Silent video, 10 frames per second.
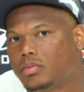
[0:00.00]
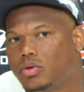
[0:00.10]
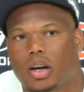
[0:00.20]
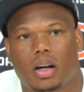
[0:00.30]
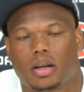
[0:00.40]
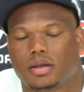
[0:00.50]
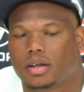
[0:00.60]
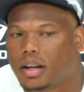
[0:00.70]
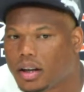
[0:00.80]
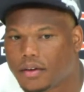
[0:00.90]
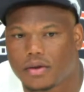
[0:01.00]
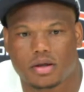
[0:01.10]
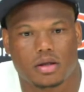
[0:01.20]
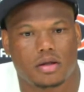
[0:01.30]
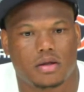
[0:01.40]
You got to understand
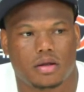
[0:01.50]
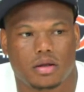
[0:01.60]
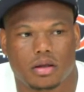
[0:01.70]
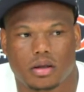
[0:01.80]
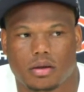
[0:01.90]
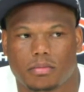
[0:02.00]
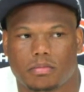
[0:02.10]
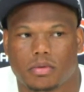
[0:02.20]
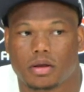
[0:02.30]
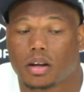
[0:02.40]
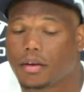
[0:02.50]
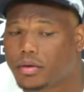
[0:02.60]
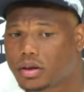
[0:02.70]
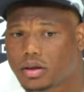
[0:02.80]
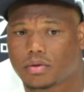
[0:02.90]
defenses,
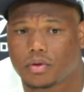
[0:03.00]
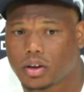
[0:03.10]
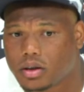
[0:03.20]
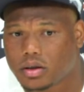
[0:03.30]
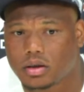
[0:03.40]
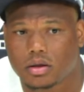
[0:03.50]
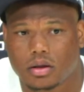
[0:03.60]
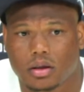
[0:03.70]
coverages, fronts,